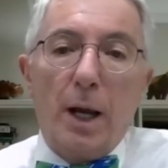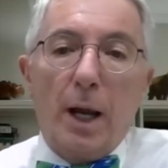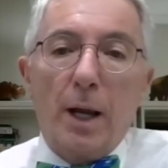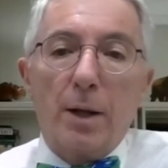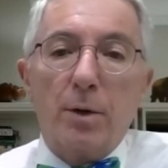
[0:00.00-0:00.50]

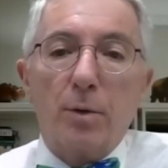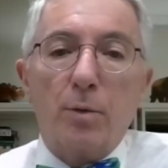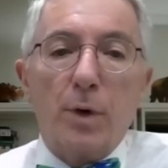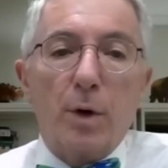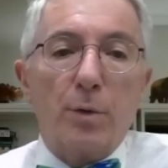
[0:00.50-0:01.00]
and
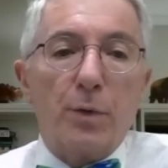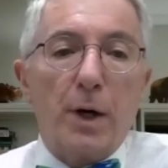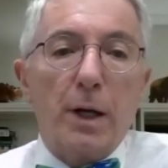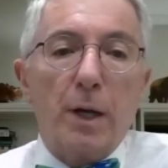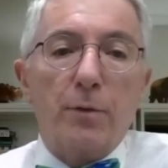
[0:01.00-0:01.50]

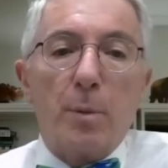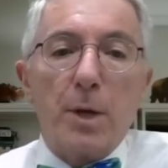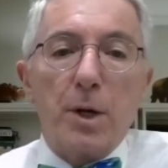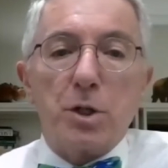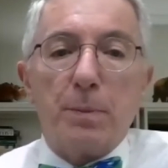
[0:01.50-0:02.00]
verified
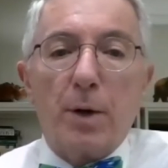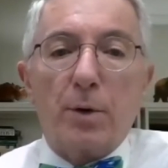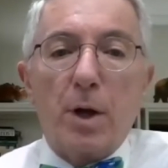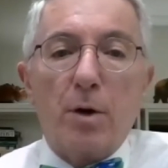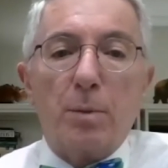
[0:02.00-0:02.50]
information
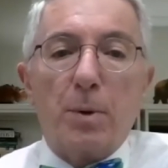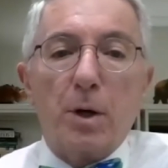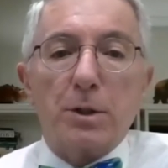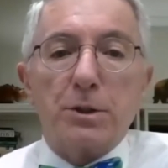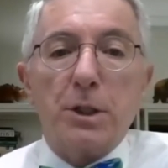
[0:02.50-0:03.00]
about
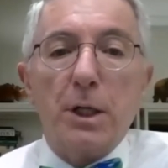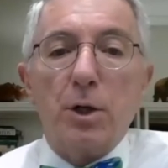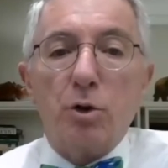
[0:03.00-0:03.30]
counterparts